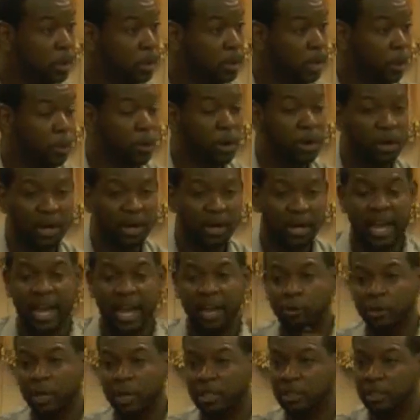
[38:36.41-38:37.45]
that we're going to lay
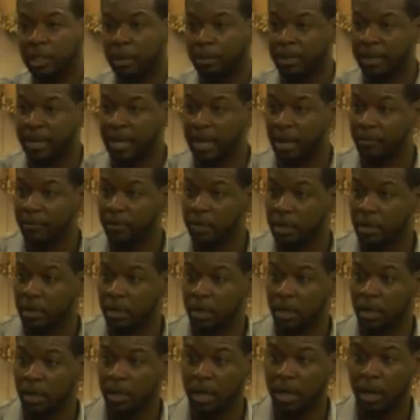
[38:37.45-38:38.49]
our treasures up in heaven,
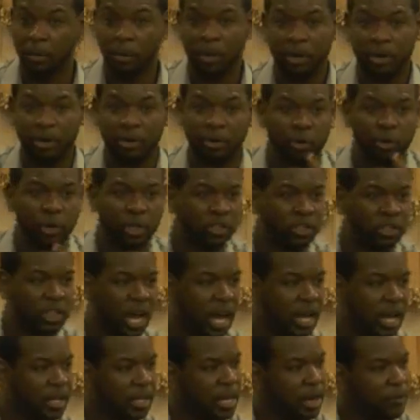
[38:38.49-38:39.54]
and we're going to trust
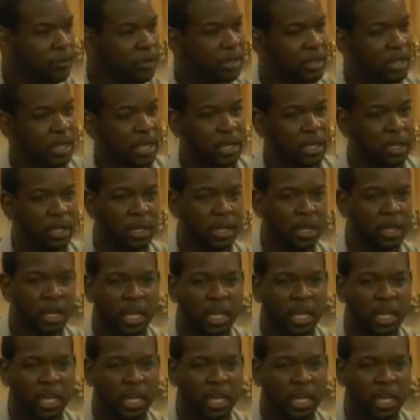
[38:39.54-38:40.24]
God in everything,